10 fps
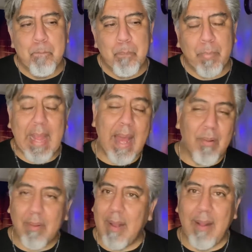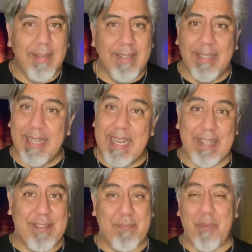That
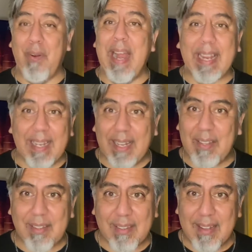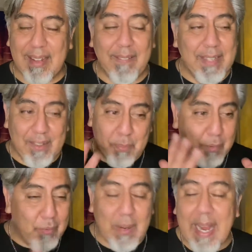is miraculous. I mean, it's
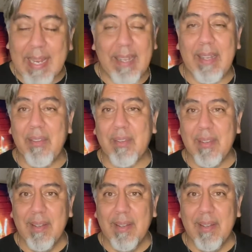miraculous.